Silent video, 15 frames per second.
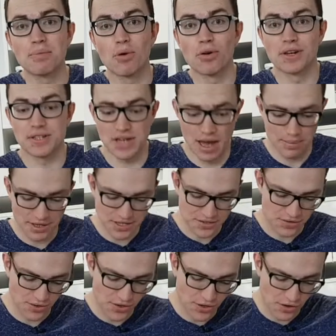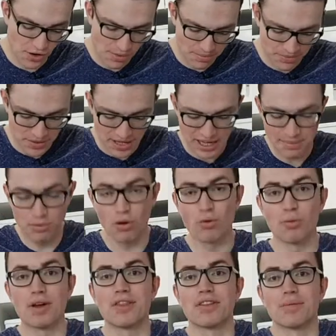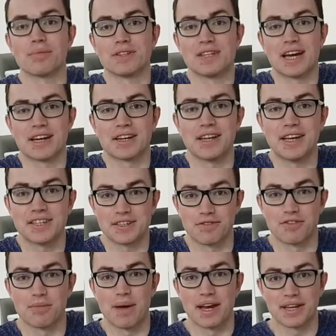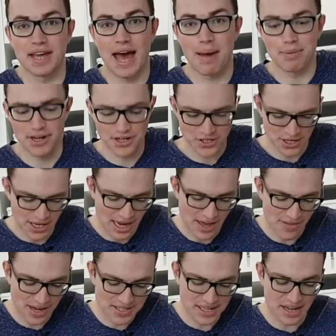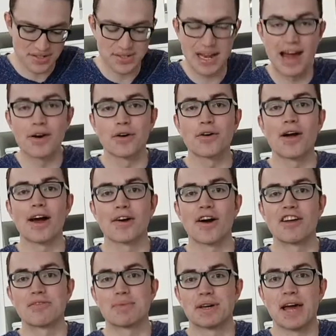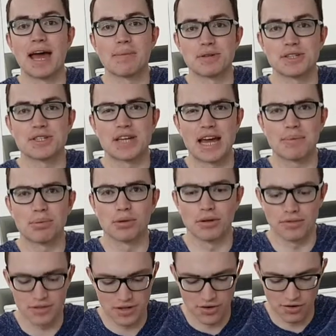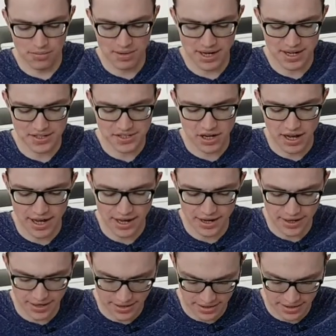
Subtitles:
brought his armies through Europe, he brought with them the technique to ferment cabbage, and that's how sauerkraut kind of became a staple of the European diet.